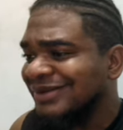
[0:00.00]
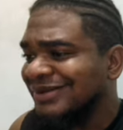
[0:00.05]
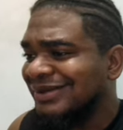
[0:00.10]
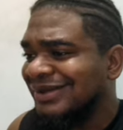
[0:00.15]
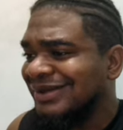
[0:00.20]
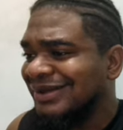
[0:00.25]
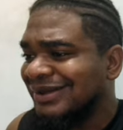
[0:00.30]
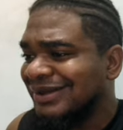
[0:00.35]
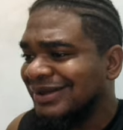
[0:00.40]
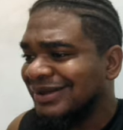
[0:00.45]

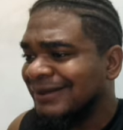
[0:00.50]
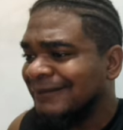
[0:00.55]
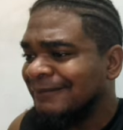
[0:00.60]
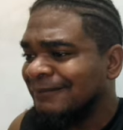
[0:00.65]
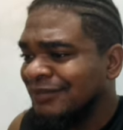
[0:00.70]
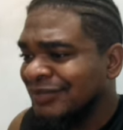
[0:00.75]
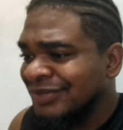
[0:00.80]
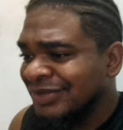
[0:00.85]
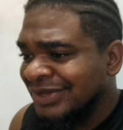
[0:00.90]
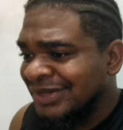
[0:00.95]
That
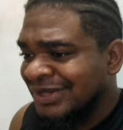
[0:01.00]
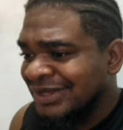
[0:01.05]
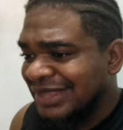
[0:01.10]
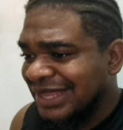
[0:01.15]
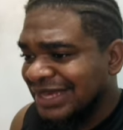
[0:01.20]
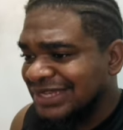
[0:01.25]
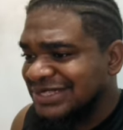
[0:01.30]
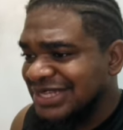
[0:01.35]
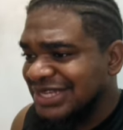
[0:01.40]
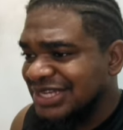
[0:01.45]

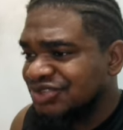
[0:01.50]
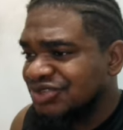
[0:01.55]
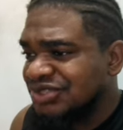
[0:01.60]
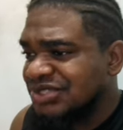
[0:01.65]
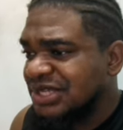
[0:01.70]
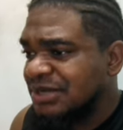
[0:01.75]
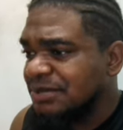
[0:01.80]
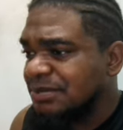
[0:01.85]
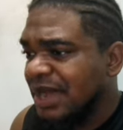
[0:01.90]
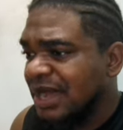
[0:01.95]
is the
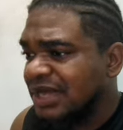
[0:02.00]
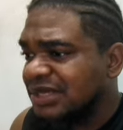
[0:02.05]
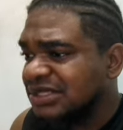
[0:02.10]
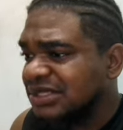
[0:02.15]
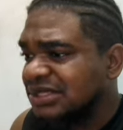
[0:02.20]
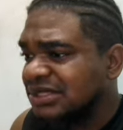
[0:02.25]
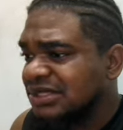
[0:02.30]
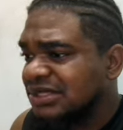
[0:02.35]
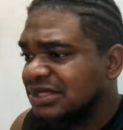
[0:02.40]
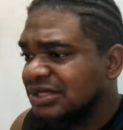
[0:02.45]
interesting part.
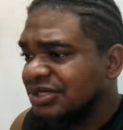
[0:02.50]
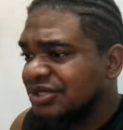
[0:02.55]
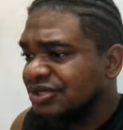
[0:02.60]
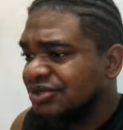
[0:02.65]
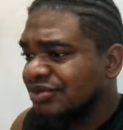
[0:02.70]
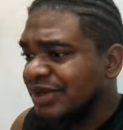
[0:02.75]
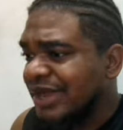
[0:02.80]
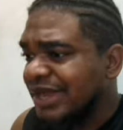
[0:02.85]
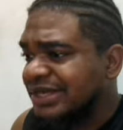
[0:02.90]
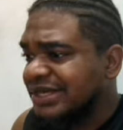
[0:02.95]

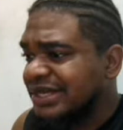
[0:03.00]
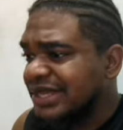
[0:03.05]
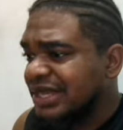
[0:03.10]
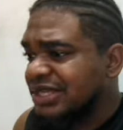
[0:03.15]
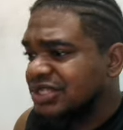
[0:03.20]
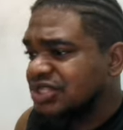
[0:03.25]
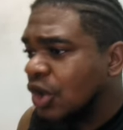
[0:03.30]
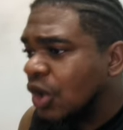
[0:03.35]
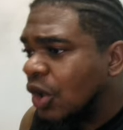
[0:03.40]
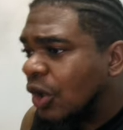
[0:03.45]
Right
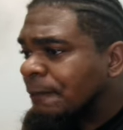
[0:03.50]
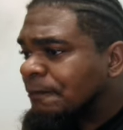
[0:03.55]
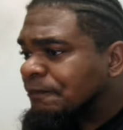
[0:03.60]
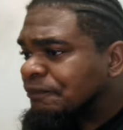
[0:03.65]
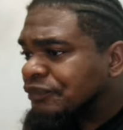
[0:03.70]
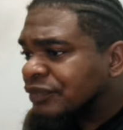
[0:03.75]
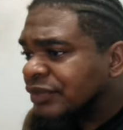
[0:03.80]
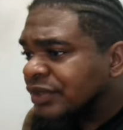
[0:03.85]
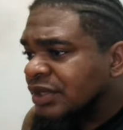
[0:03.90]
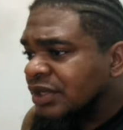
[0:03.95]
there. So
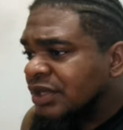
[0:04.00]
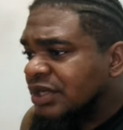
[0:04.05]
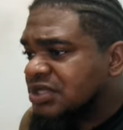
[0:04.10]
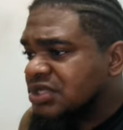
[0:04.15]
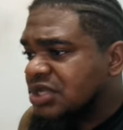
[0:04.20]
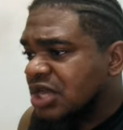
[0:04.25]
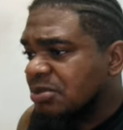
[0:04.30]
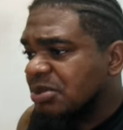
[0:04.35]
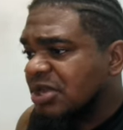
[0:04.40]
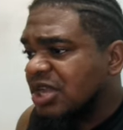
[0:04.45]
it's
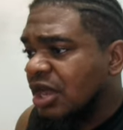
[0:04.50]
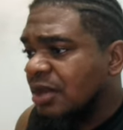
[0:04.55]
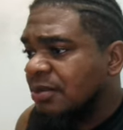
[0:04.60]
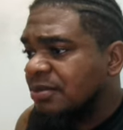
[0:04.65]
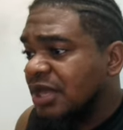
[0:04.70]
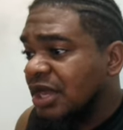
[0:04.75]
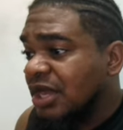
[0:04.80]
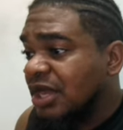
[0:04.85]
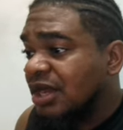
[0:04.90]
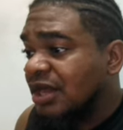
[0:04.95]
gonna
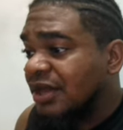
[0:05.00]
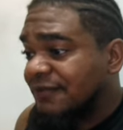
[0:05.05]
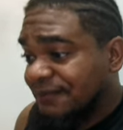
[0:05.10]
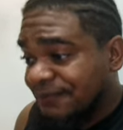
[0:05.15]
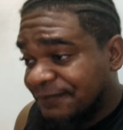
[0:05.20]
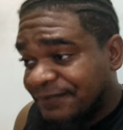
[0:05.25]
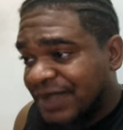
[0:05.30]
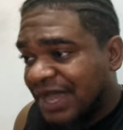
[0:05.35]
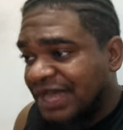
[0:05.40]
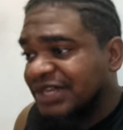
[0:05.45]
become a
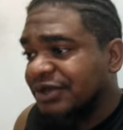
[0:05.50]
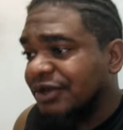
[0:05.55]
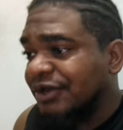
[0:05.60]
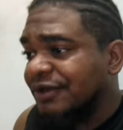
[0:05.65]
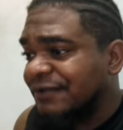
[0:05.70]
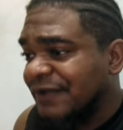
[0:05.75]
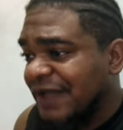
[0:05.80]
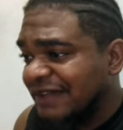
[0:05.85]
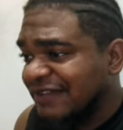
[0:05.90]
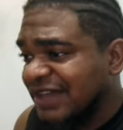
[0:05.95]
category
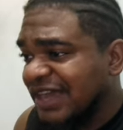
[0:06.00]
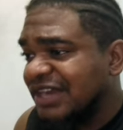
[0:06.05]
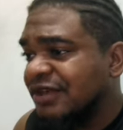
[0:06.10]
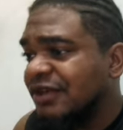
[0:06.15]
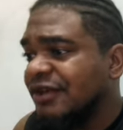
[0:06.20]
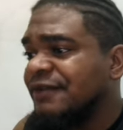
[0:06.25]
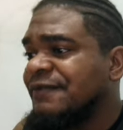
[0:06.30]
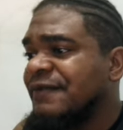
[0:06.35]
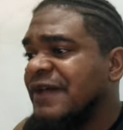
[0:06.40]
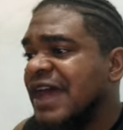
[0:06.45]

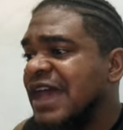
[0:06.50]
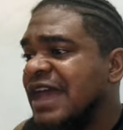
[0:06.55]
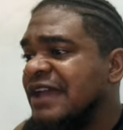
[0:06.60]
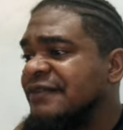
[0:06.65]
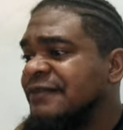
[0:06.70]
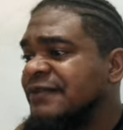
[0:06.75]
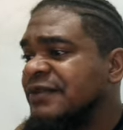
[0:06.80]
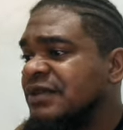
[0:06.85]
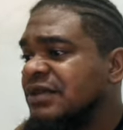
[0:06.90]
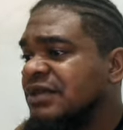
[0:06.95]

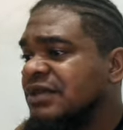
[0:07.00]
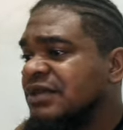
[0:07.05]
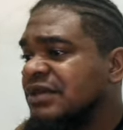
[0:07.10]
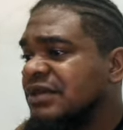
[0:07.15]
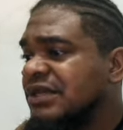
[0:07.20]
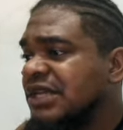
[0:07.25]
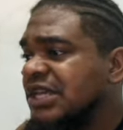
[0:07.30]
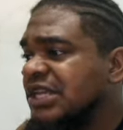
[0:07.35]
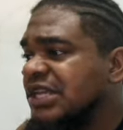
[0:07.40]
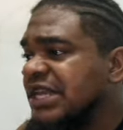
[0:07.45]
5
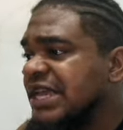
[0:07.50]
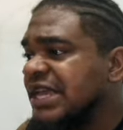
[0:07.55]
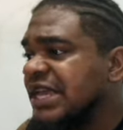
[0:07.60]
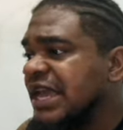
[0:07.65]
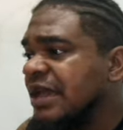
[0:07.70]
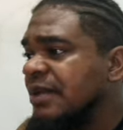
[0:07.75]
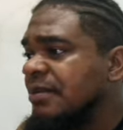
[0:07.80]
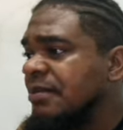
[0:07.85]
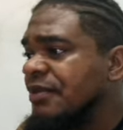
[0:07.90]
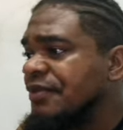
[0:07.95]
8
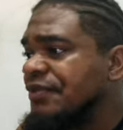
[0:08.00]
a.m.